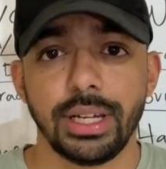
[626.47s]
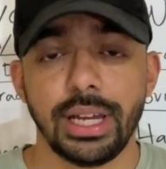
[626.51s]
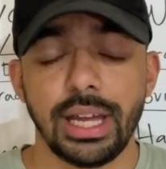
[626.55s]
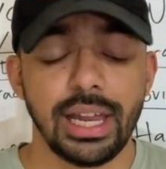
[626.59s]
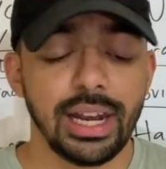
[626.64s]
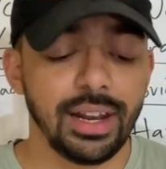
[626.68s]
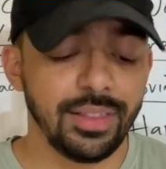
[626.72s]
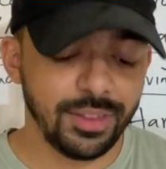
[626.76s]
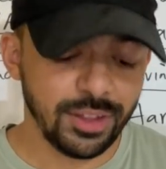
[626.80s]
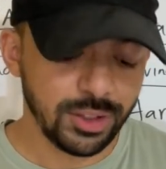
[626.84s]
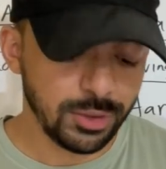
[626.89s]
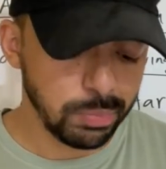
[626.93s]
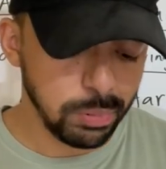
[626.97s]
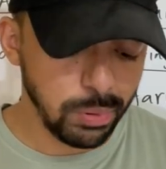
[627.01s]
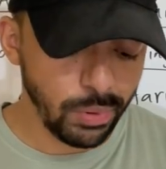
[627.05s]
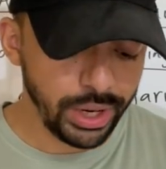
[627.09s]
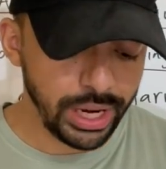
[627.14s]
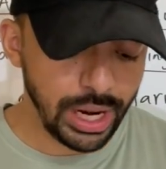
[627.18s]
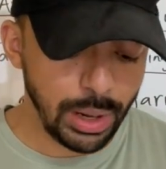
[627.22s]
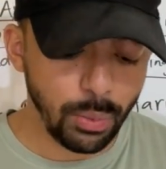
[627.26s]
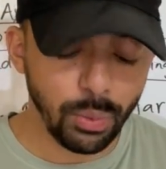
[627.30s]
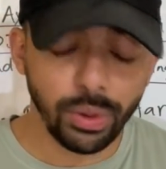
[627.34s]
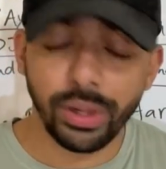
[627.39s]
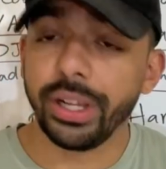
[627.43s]
And at this
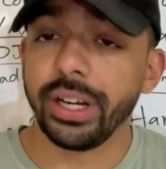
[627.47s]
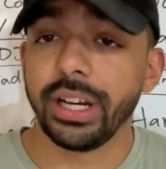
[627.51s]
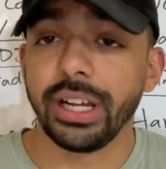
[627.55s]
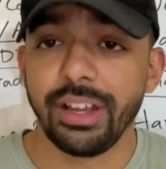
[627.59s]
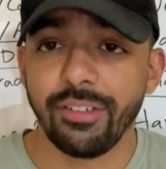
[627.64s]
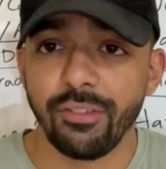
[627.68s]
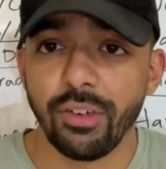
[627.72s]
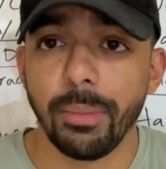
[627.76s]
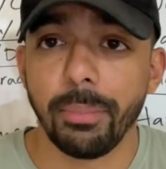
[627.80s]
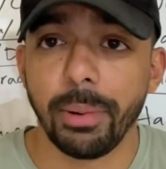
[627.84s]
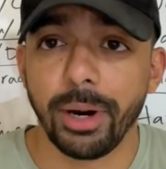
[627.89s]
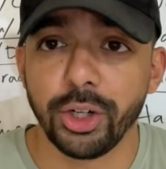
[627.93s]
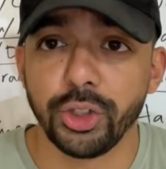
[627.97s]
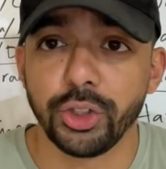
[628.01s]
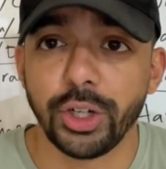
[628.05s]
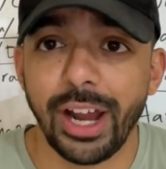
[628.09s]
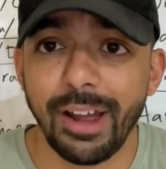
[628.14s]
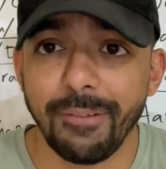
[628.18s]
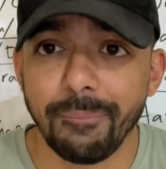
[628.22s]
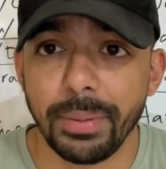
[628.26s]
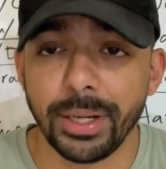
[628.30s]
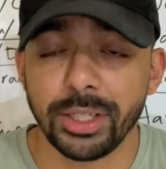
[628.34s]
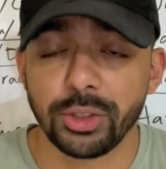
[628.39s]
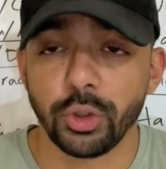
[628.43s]
point, I'm willing to give up our
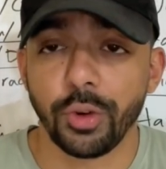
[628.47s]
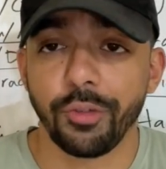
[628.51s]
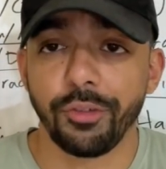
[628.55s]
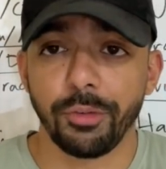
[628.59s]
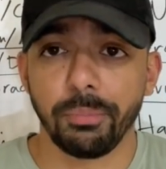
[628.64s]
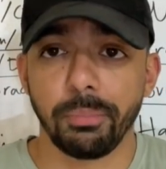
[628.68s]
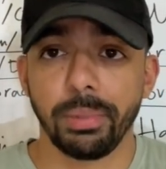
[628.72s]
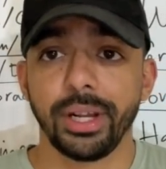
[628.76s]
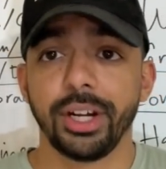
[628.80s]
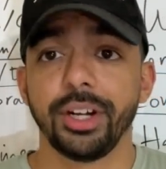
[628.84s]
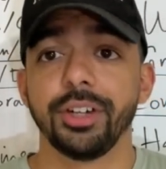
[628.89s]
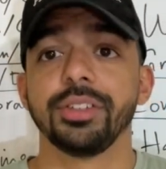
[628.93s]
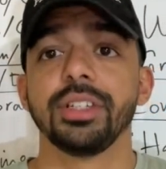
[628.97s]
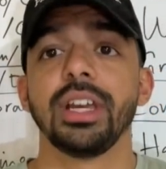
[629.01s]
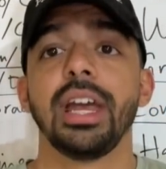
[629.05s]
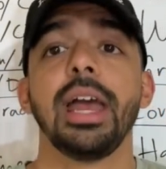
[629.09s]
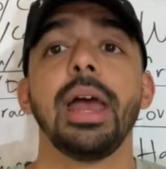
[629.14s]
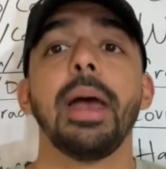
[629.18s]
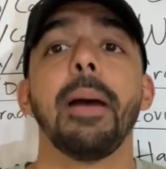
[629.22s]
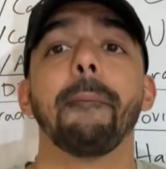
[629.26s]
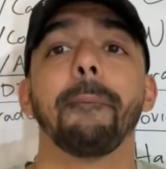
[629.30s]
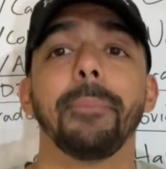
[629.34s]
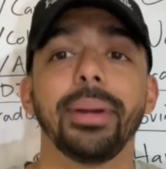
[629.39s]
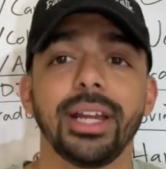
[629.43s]
draft picks over players
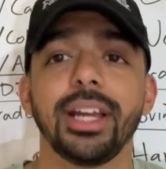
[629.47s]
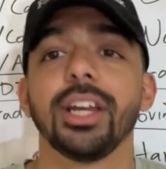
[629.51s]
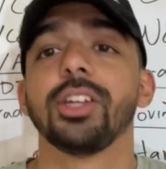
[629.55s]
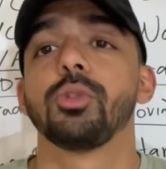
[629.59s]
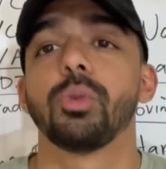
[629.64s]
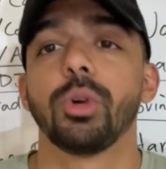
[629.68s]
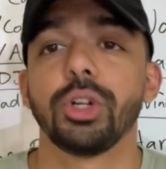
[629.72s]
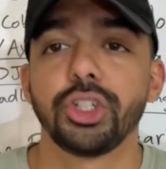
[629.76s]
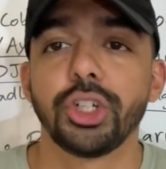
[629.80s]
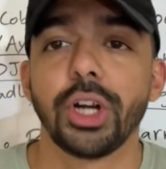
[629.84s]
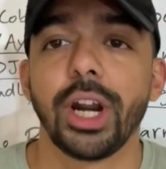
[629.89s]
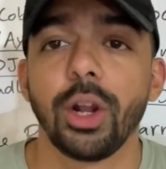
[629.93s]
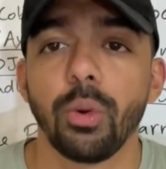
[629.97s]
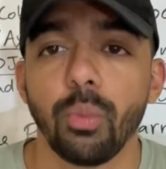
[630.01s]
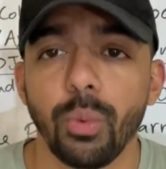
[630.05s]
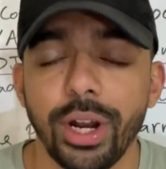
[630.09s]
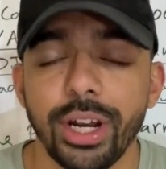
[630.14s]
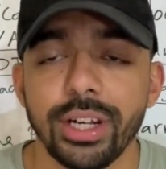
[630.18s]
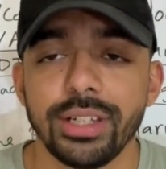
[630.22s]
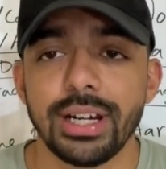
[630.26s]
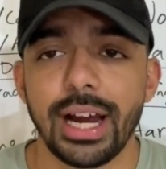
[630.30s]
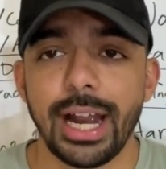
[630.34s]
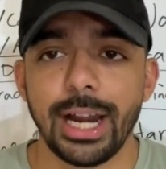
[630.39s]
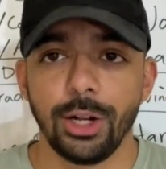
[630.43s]
because we're trying to win
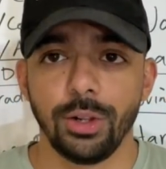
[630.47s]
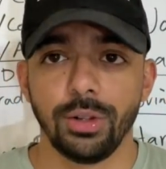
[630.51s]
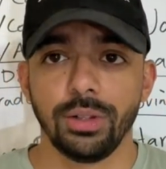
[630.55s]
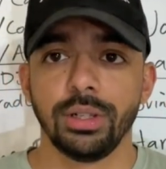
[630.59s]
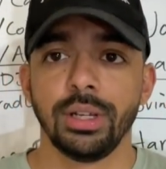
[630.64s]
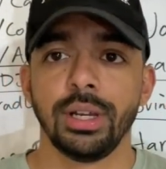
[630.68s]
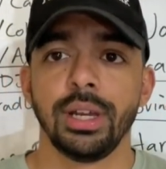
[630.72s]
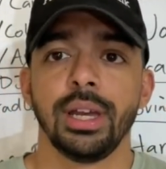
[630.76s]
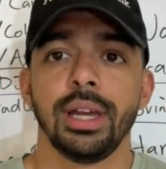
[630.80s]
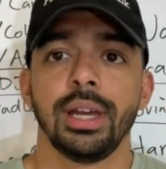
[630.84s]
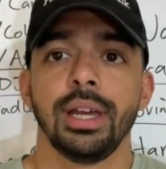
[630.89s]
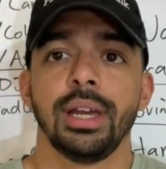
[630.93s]
a title.